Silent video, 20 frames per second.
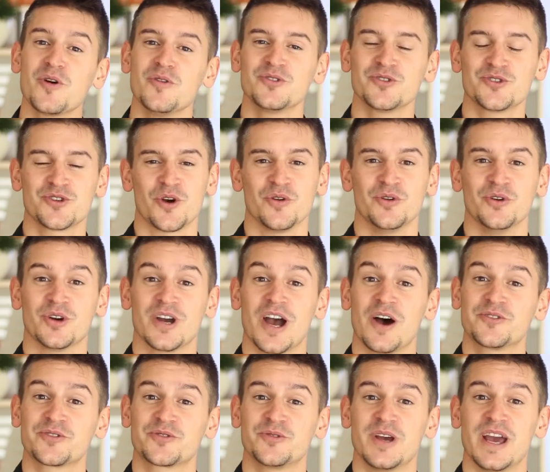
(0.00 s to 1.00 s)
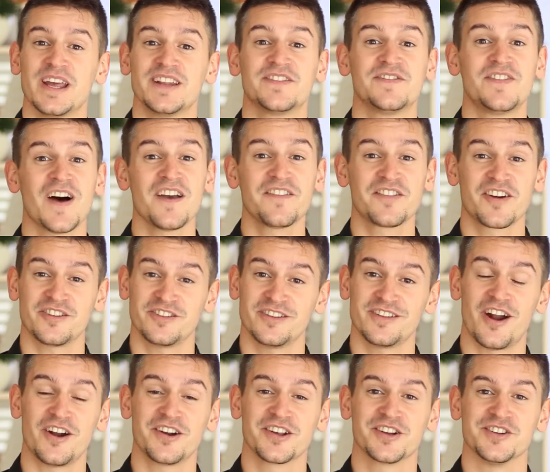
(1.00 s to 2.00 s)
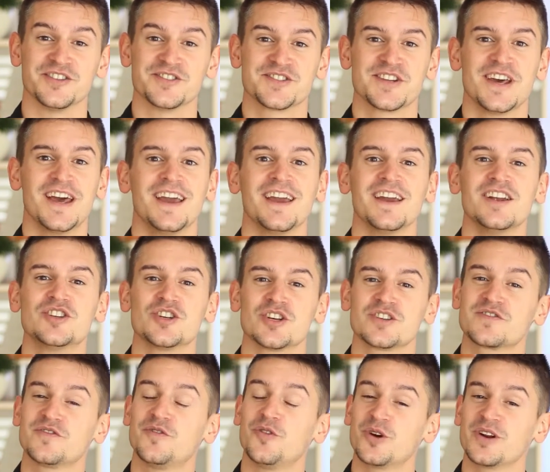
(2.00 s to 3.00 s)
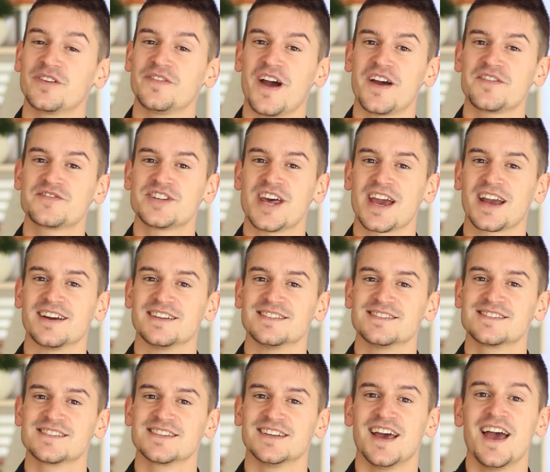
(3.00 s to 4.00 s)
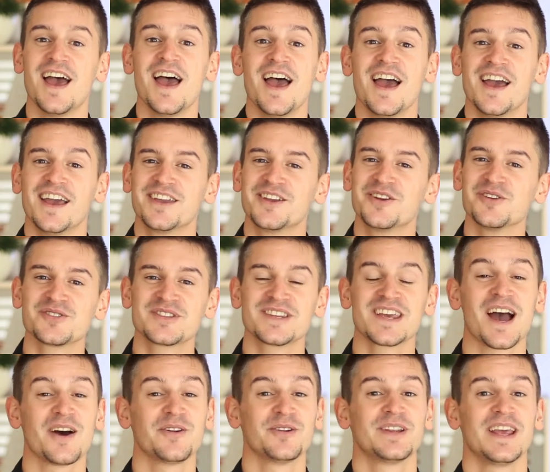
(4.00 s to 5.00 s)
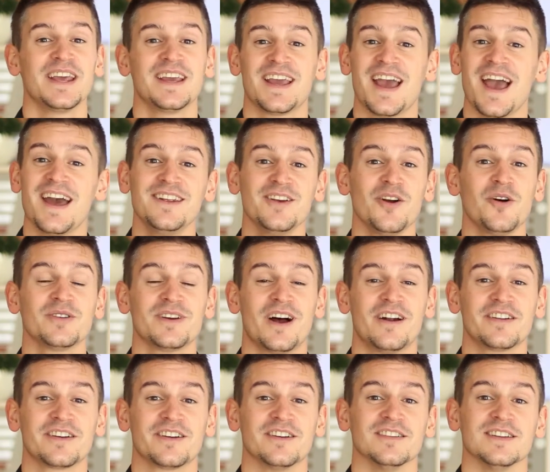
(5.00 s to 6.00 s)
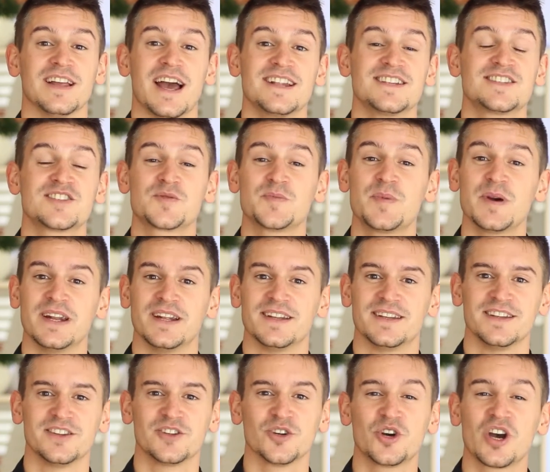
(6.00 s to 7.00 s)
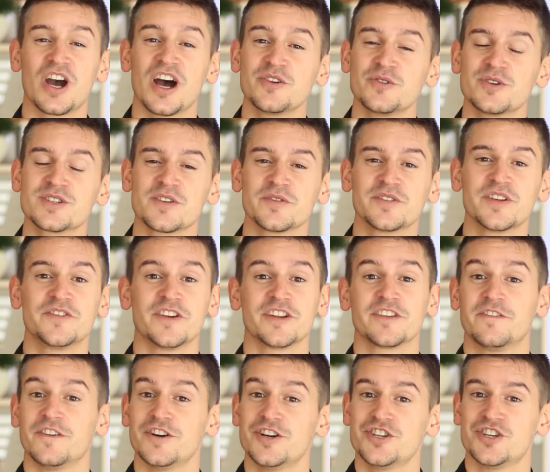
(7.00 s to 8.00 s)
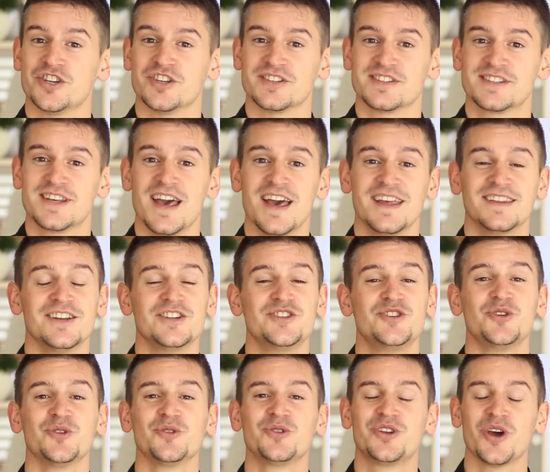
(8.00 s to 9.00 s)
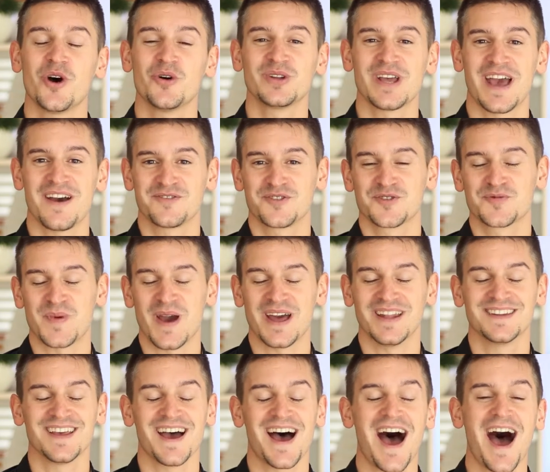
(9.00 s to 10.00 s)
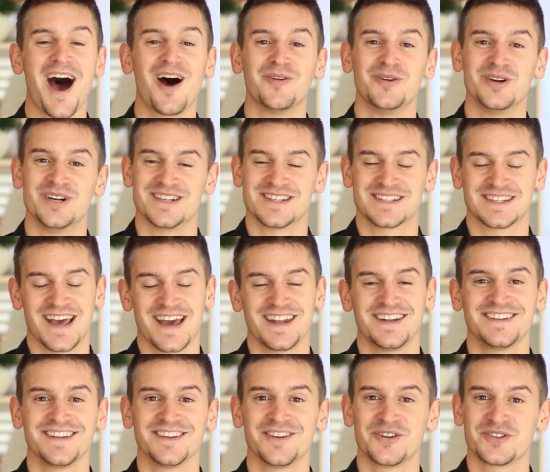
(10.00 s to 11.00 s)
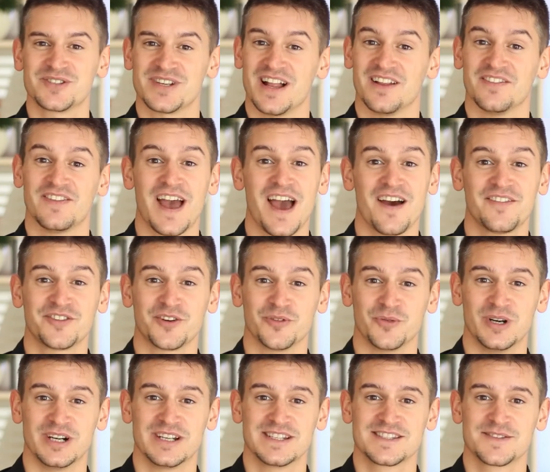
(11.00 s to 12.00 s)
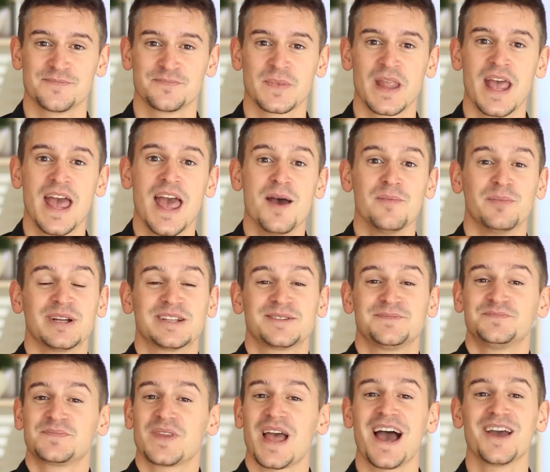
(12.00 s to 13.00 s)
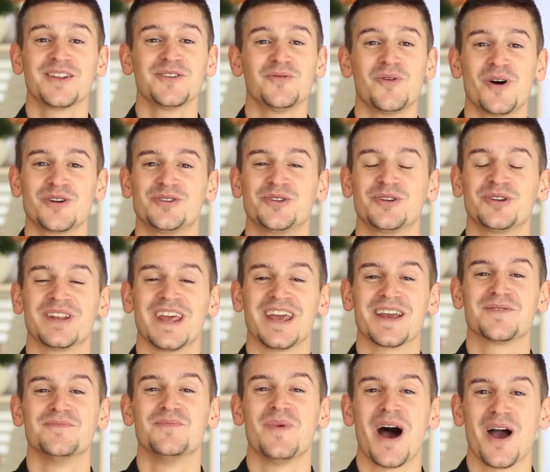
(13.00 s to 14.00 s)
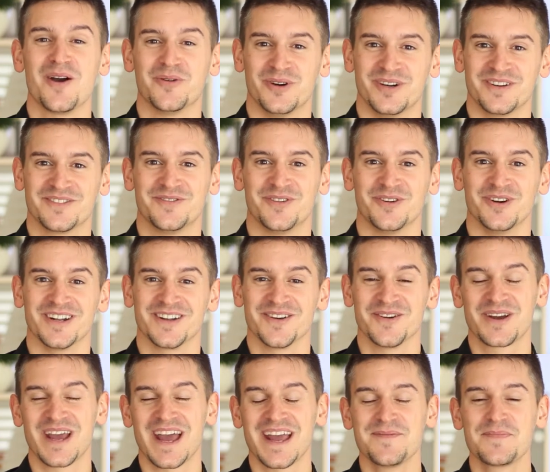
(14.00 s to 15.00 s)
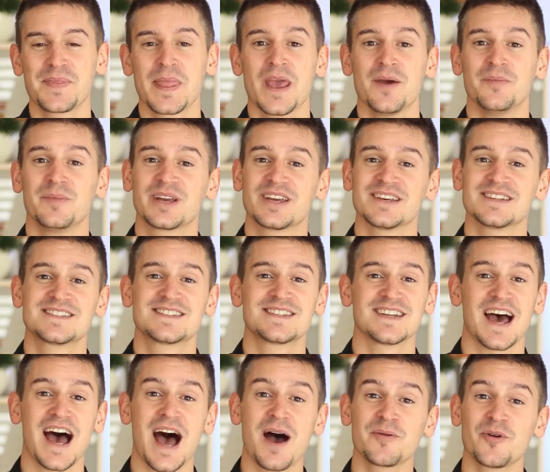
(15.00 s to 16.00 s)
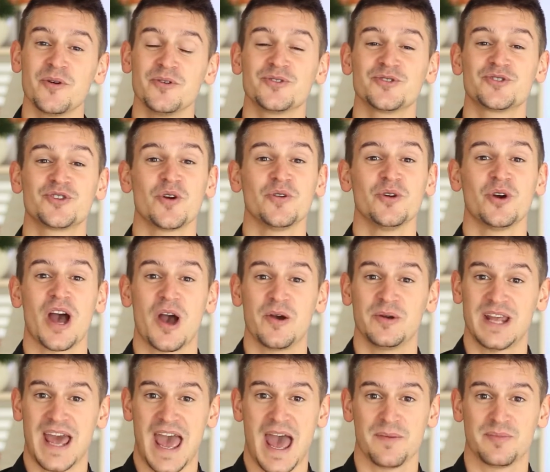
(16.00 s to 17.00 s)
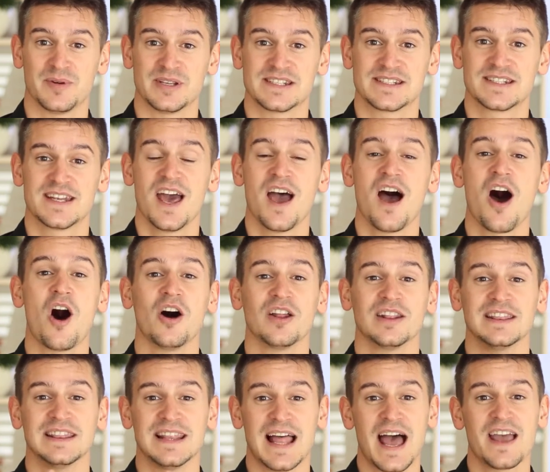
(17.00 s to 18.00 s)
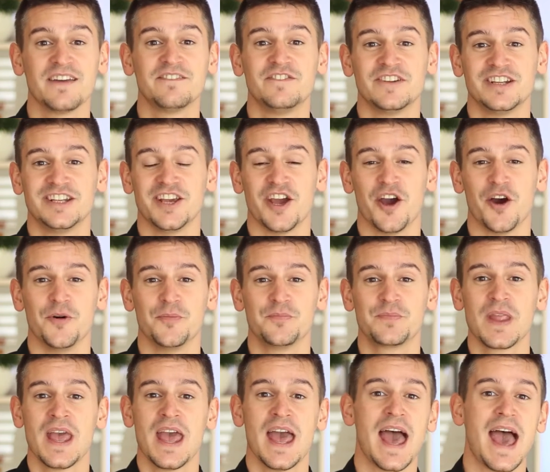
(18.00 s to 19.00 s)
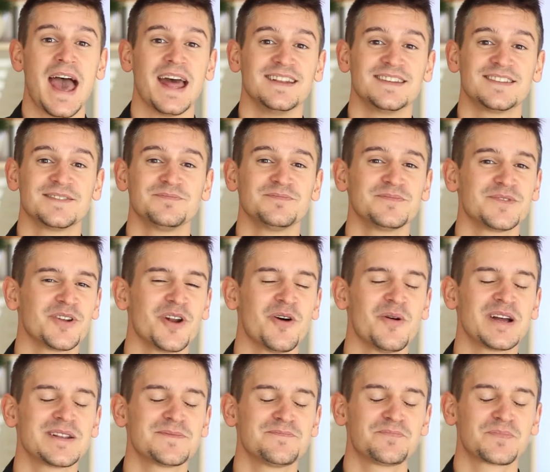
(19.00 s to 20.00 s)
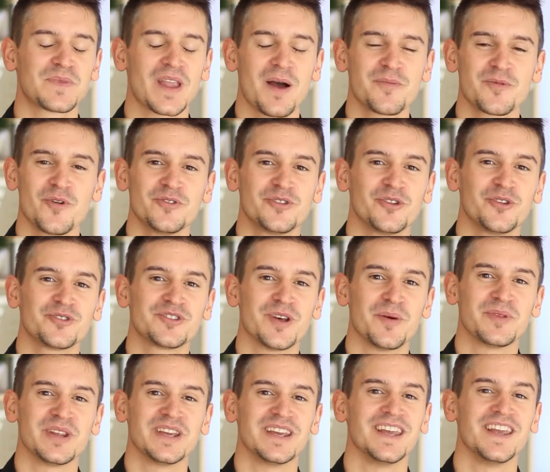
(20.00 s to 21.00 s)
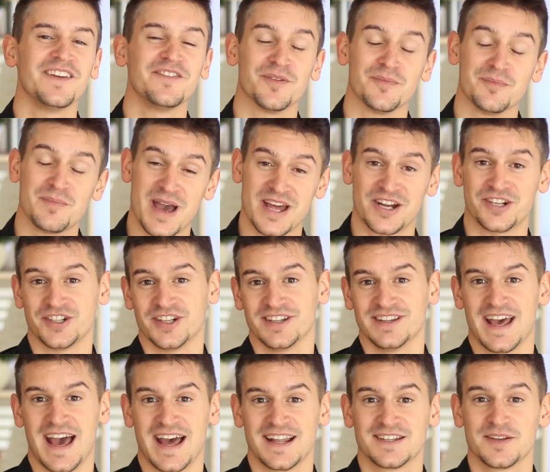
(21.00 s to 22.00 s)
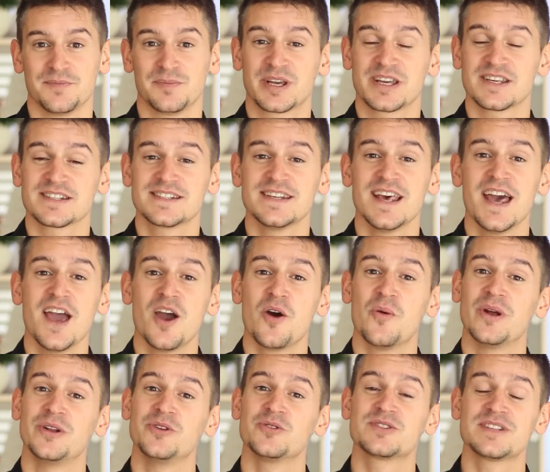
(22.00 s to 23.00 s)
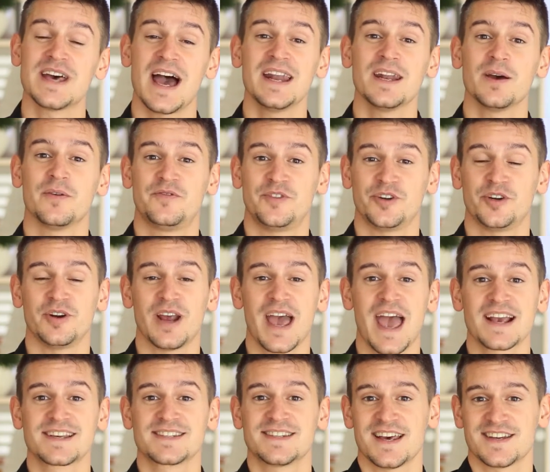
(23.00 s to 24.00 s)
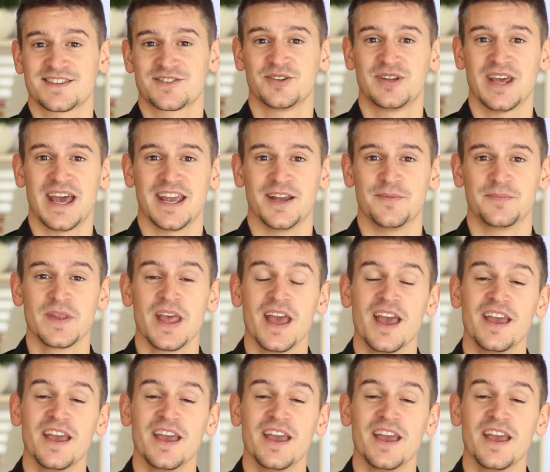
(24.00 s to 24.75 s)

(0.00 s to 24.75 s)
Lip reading: going to show you how to create 500 articles in just 45 seconds. You'll see how to take any old article and spin it into hundreds of different versions that you don't have to spend hours editing yourself afterwards. But I don't want you to take my word for it, okay? Because I'm going to show you how it happens on live video. And you know what? I'm going to do something even better than that. Because when you sign up for your access today,